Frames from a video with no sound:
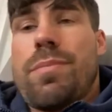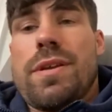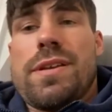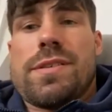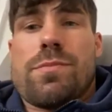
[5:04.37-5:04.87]

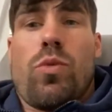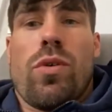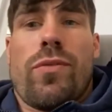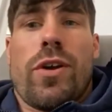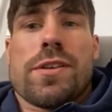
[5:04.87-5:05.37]
is more
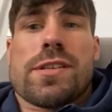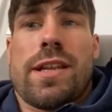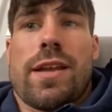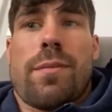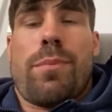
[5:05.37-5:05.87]
of a
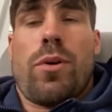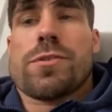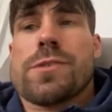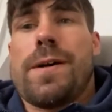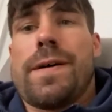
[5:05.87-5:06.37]
slick
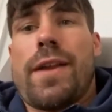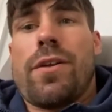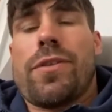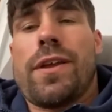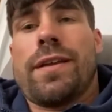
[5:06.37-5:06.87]
boxer, and I
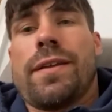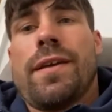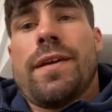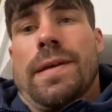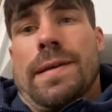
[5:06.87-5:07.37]
think
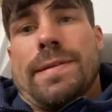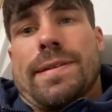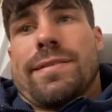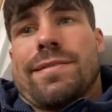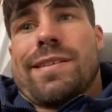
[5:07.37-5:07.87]

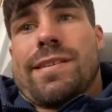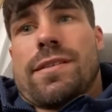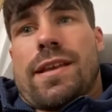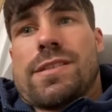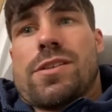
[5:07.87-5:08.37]
the,
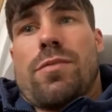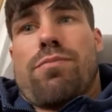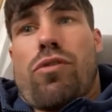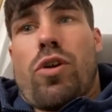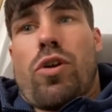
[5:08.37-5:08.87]
that's their
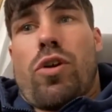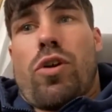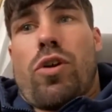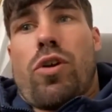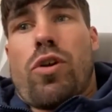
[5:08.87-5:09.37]
approach,
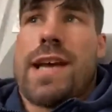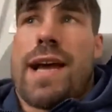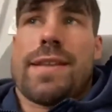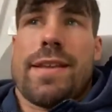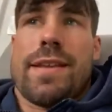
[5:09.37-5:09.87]
whatever
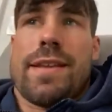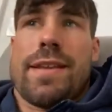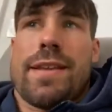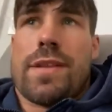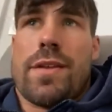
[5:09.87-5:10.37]
tactic. You know,
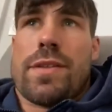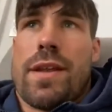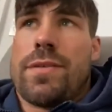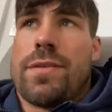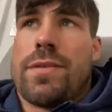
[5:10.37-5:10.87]
they they
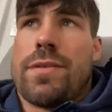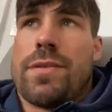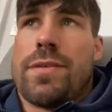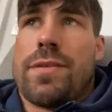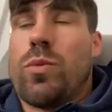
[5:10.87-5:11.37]
they they'd be a
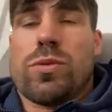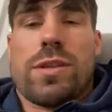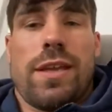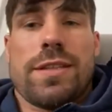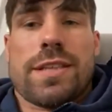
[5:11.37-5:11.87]
bit more
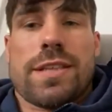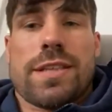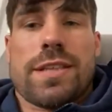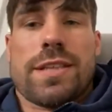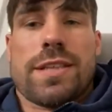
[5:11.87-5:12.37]
detailed.
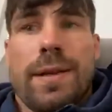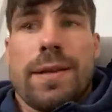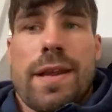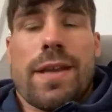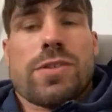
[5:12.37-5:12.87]
But
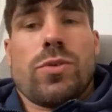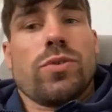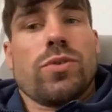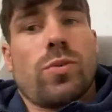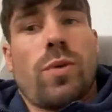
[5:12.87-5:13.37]
yeah, to
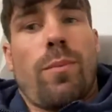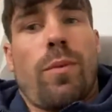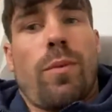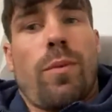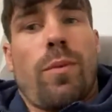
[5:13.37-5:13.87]
to
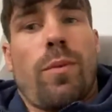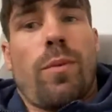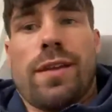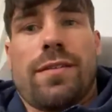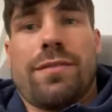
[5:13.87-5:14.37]
outbox him, I
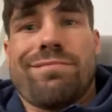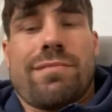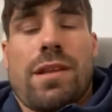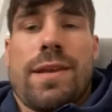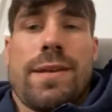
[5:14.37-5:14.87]
think. And,
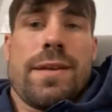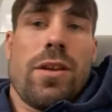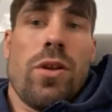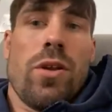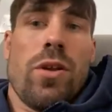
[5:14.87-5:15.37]
you
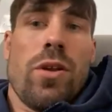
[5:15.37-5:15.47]
know,